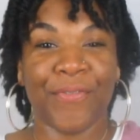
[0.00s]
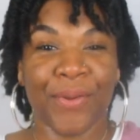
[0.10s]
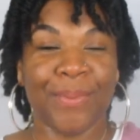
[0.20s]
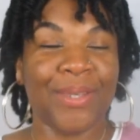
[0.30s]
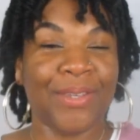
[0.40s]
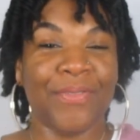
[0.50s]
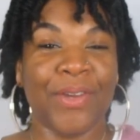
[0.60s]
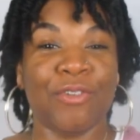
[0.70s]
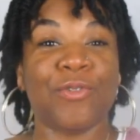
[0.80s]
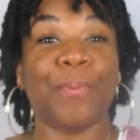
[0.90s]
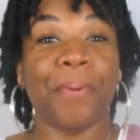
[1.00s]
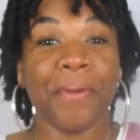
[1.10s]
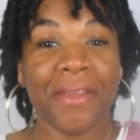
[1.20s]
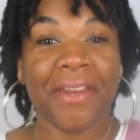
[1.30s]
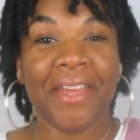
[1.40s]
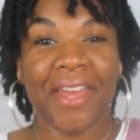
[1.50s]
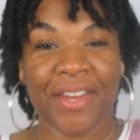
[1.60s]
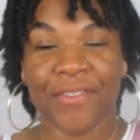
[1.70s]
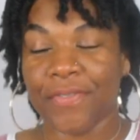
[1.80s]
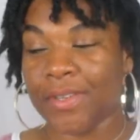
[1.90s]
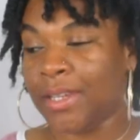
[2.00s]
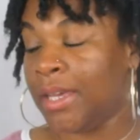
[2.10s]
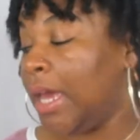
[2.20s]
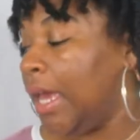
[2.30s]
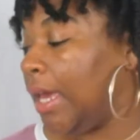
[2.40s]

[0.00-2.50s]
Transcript: from the event was pretty hefty.